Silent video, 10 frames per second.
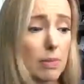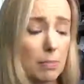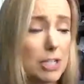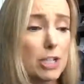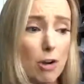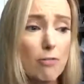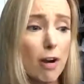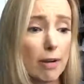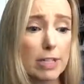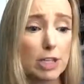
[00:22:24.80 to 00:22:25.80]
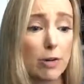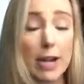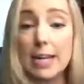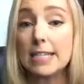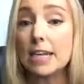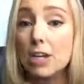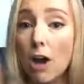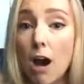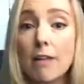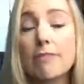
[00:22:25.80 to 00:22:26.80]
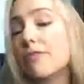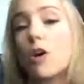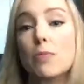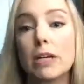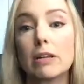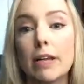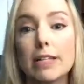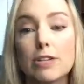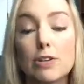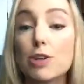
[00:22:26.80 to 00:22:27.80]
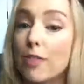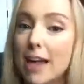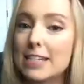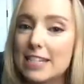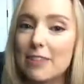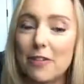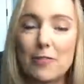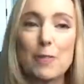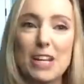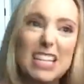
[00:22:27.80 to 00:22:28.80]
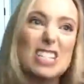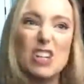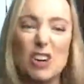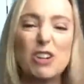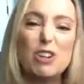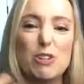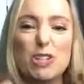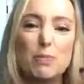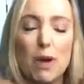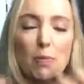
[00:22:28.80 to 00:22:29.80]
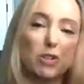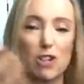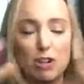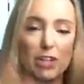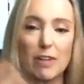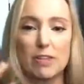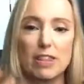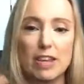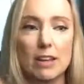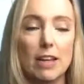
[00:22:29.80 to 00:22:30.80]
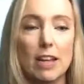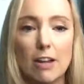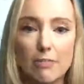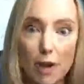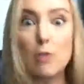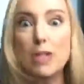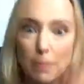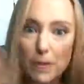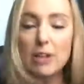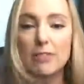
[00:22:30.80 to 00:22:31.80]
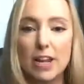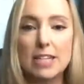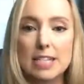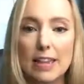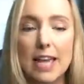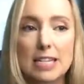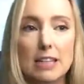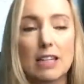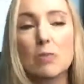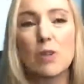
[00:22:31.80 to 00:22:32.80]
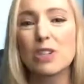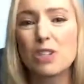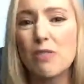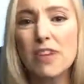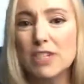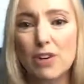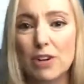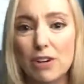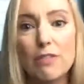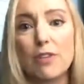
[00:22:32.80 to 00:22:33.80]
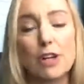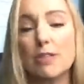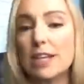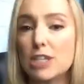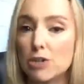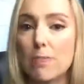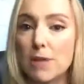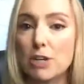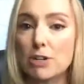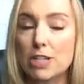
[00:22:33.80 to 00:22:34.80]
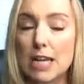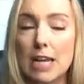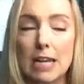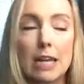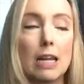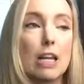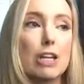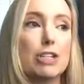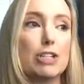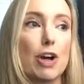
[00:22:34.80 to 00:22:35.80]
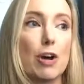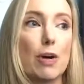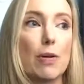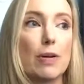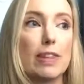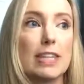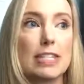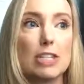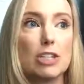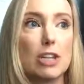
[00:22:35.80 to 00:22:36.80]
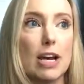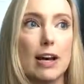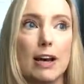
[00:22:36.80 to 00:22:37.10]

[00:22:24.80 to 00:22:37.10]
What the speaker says: But so far it's great. It's a non-foaming cleanser, so that's different for me because, you know, you're used to bubbles. You're used to everything foaming up in your face and that's clean. Well, the sulfates aren't good for you. That's stripping your skin. So this is,